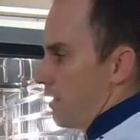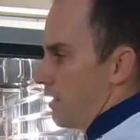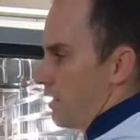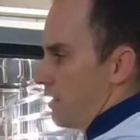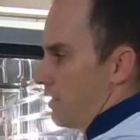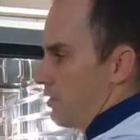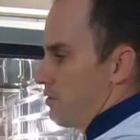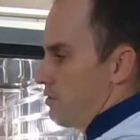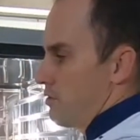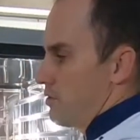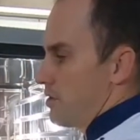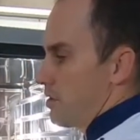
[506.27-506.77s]

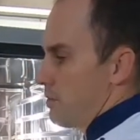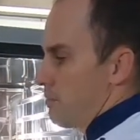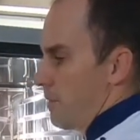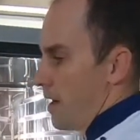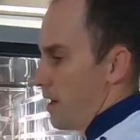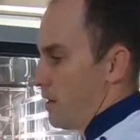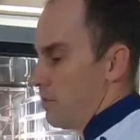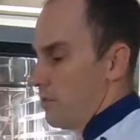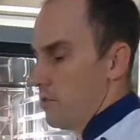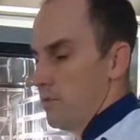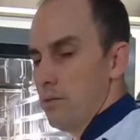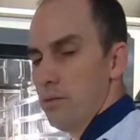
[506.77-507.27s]
the user
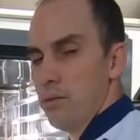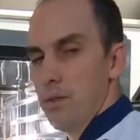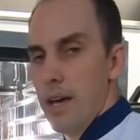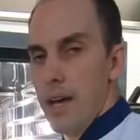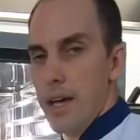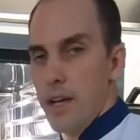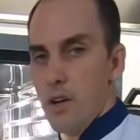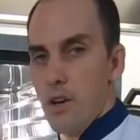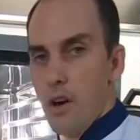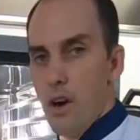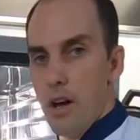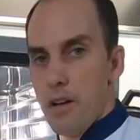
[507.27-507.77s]
manual
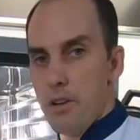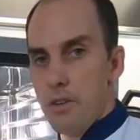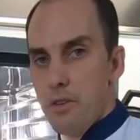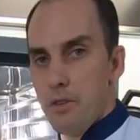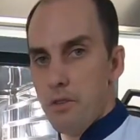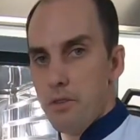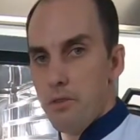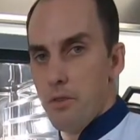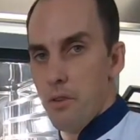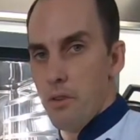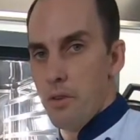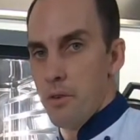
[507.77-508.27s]
and guide you
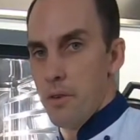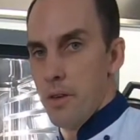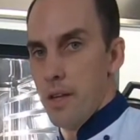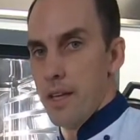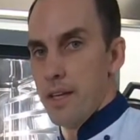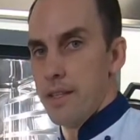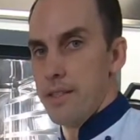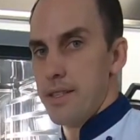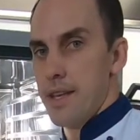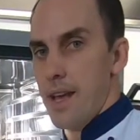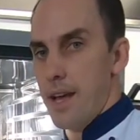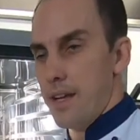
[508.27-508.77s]
through
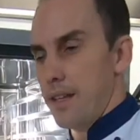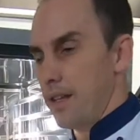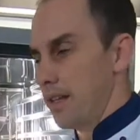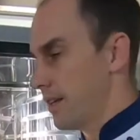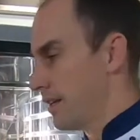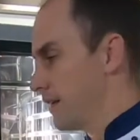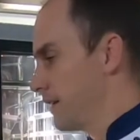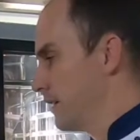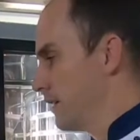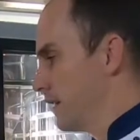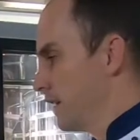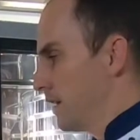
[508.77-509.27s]

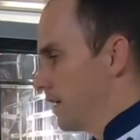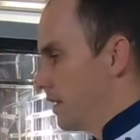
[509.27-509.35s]
exactly